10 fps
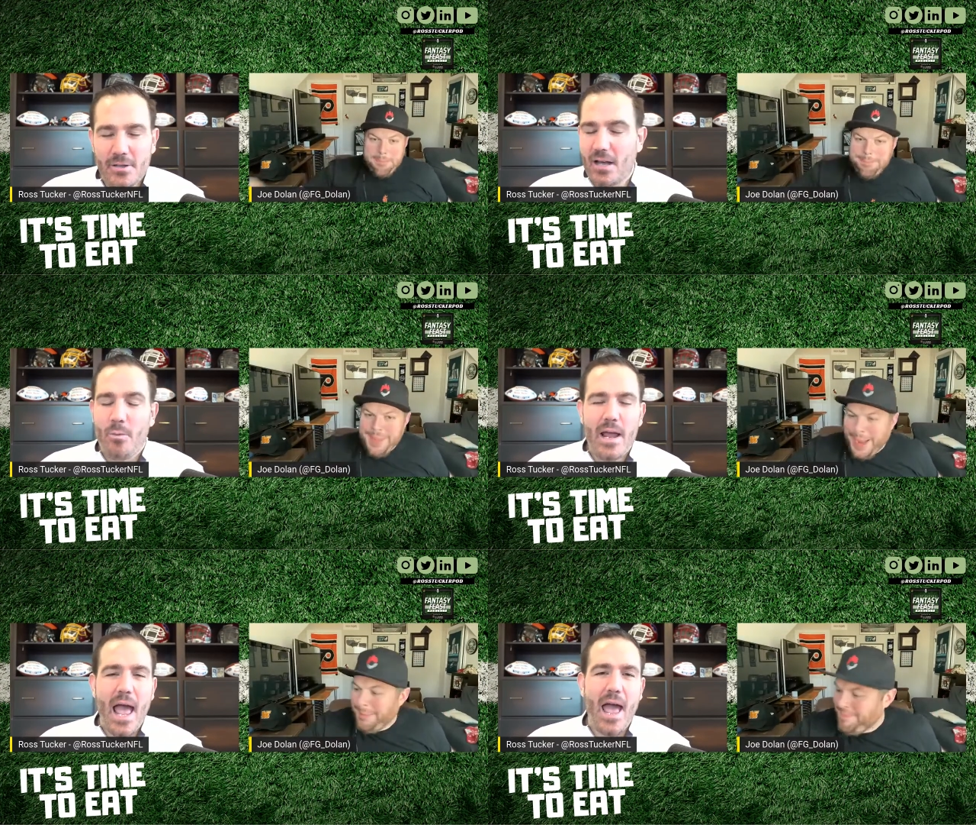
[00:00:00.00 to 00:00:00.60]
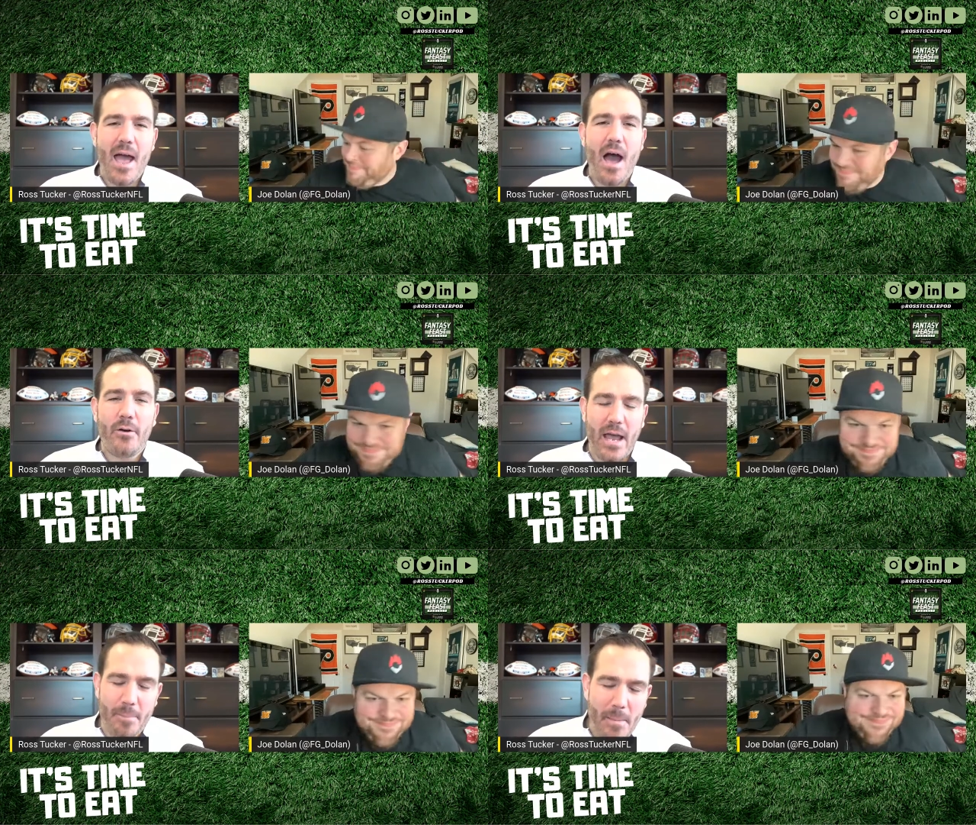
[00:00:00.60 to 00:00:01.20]
Speaker 1: like we, yeah.
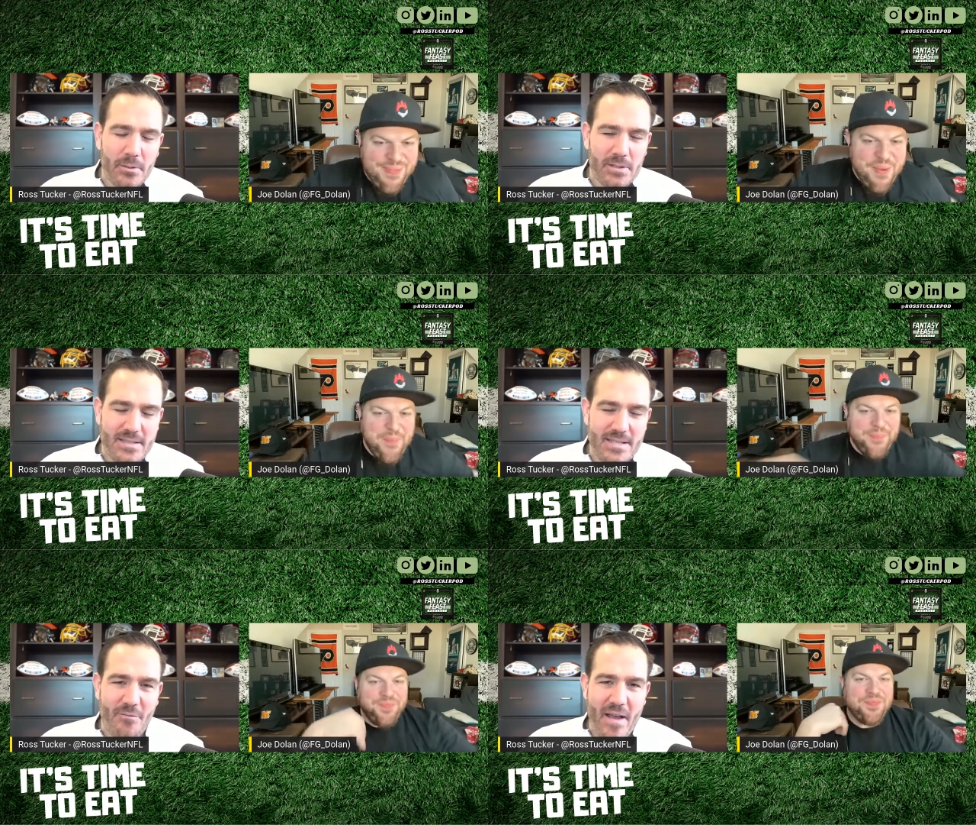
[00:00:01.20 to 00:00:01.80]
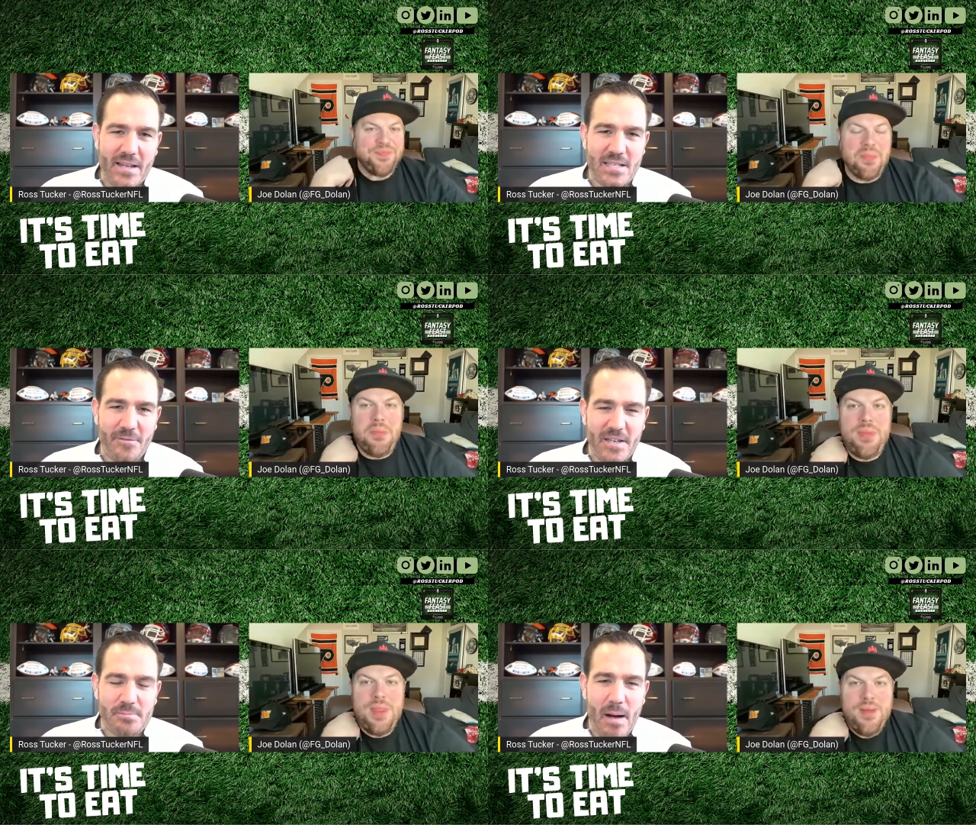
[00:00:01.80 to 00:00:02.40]
okay, people listen to Fantasy
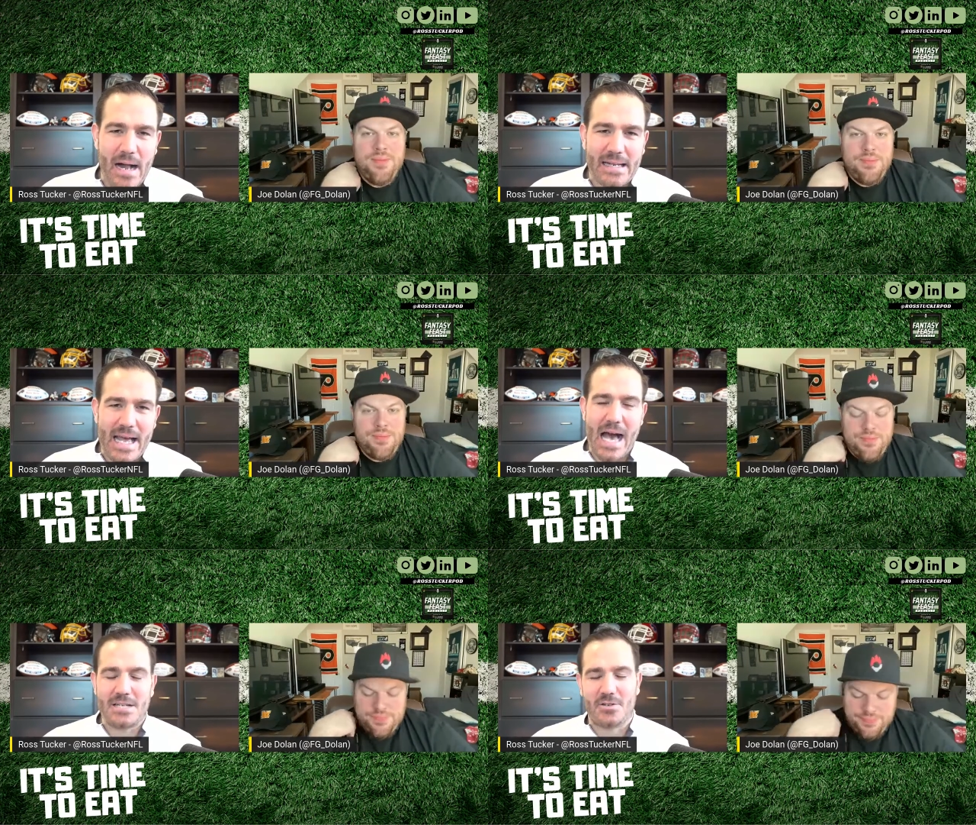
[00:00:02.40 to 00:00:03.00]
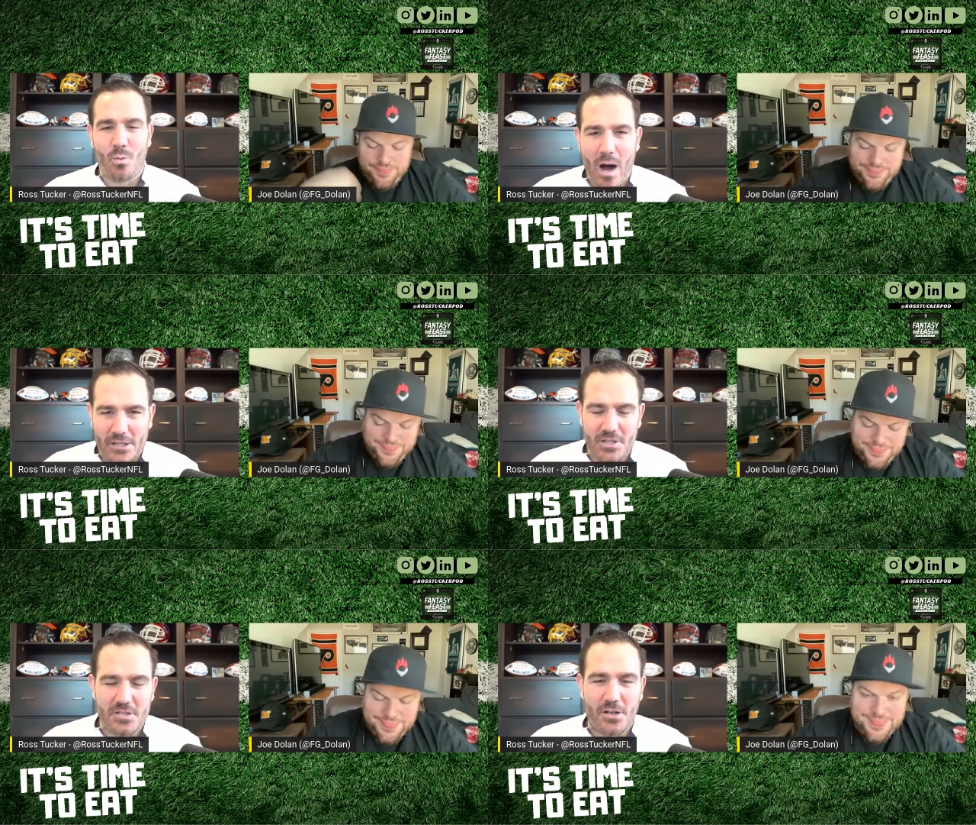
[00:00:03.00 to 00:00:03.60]
Feast podcast or
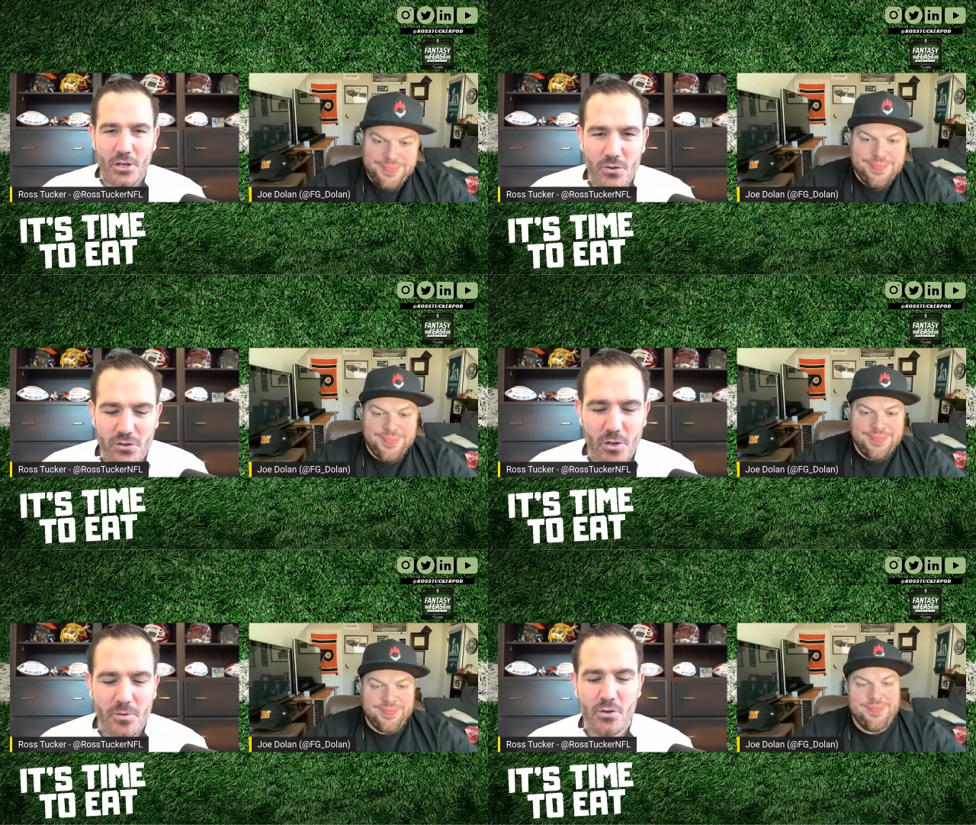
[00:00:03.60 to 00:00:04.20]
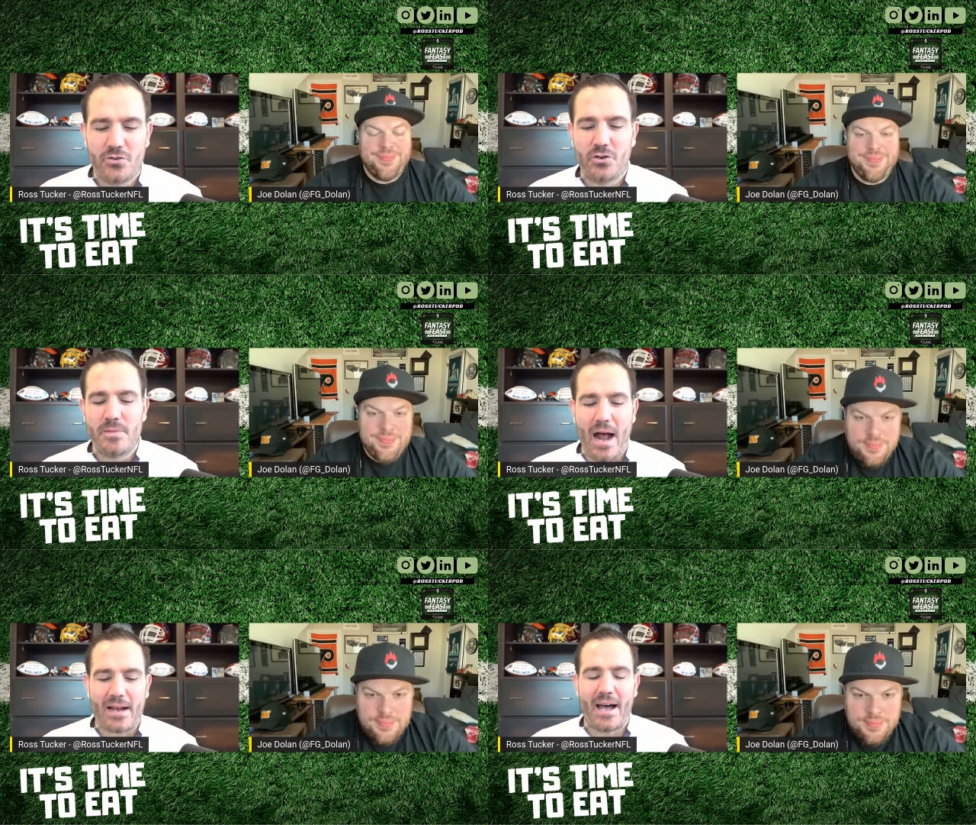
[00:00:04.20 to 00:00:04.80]
watch us on YouTube, youtube
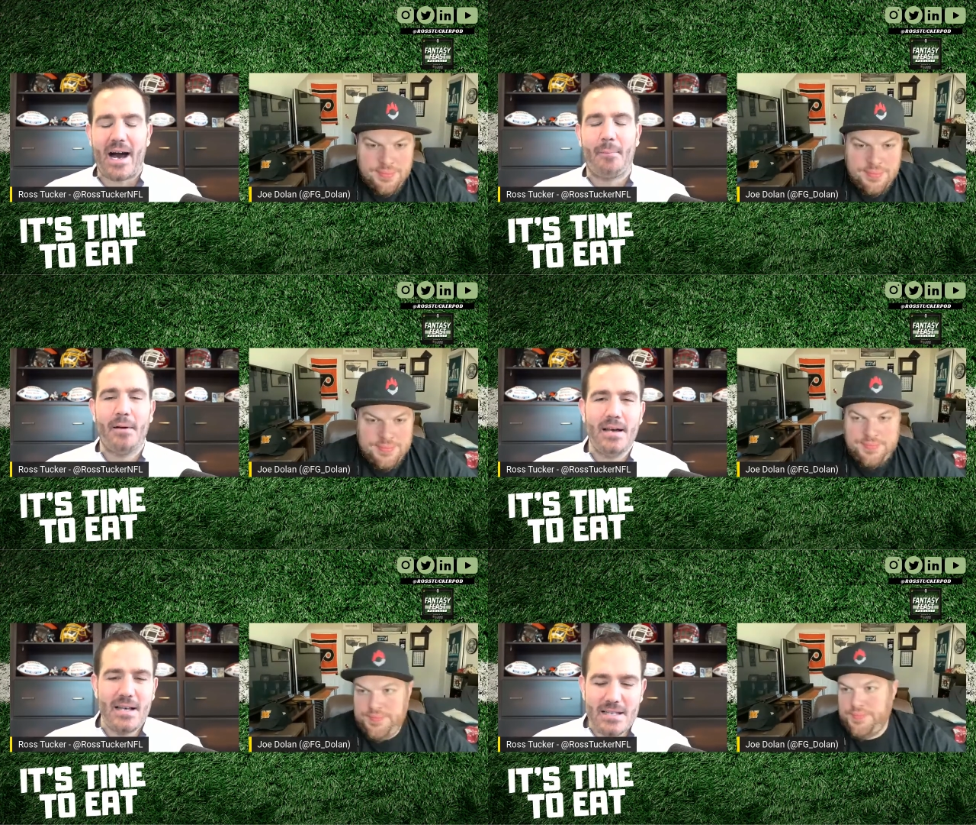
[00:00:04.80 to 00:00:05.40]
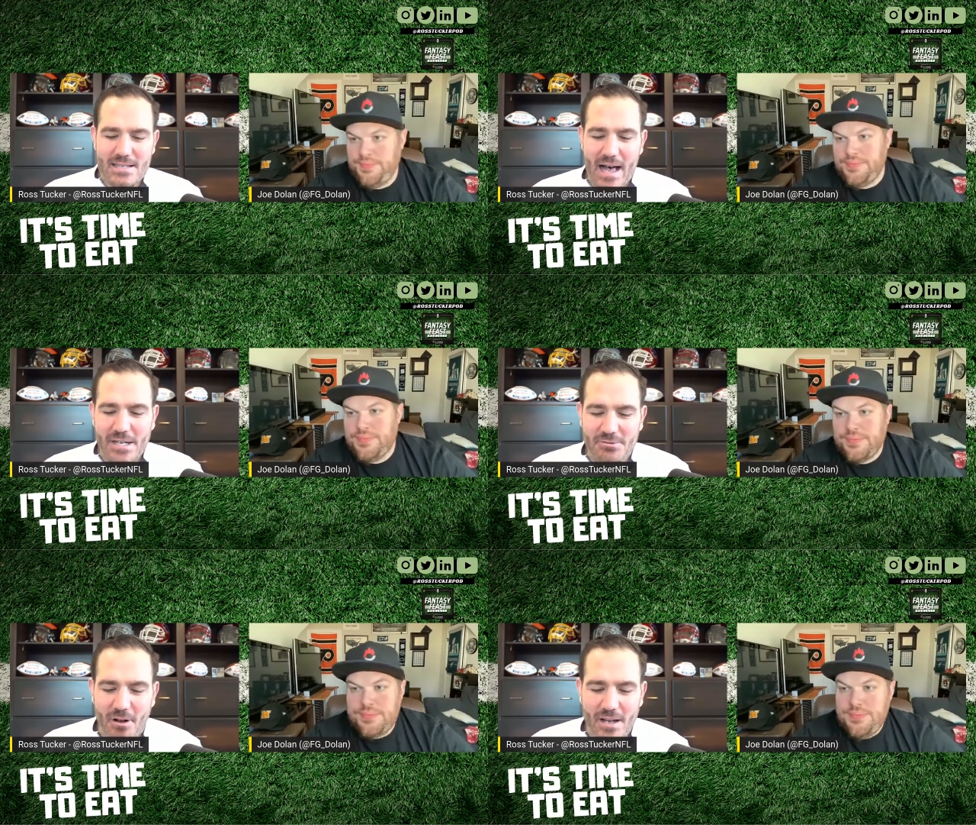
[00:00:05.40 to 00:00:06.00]
dot com slash